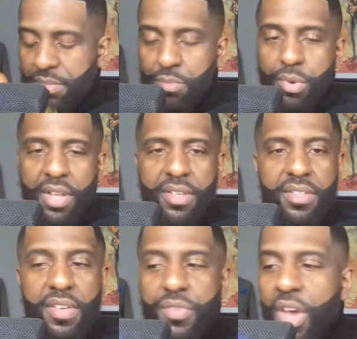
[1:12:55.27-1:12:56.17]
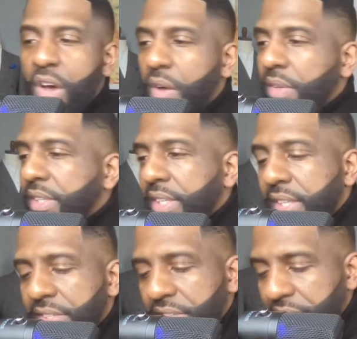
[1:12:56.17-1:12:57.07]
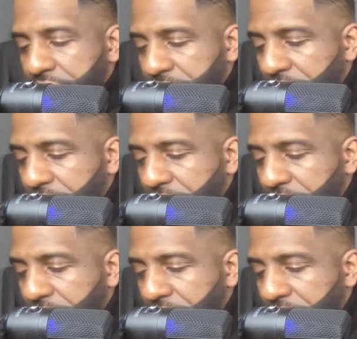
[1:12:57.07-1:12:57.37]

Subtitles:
Brothers, if y'all, listen,